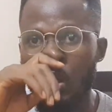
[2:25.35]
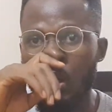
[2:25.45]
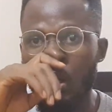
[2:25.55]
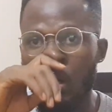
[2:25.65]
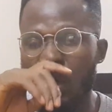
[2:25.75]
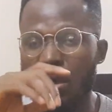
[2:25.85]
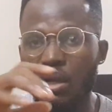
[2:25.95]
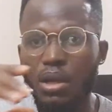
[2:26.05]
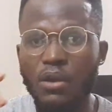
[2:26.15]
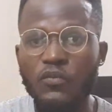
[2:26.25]
uh,
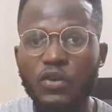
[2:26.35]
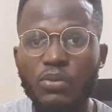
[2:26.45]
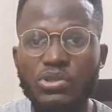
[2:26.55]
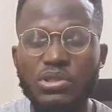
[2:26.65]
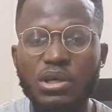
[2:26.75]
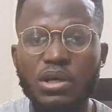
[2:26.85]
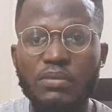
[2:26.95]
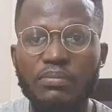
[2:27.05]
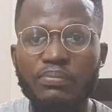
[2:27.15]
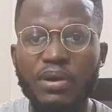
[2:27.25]
foremost
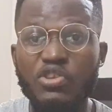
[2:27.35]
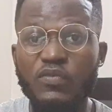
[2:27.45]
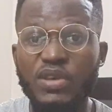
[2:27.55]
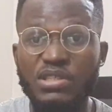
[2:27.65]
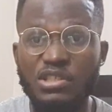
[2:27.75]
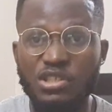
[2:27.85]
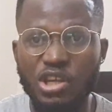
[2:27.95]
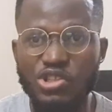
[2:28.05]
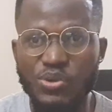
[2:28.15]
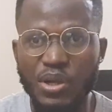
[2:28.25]
um, private investors in
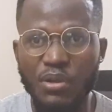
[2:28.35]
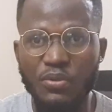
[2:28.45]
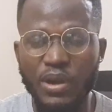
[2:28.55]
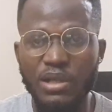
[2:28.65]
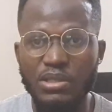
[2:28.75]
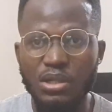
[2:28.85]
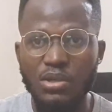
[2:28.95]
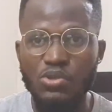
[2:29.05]
Nigeria, right?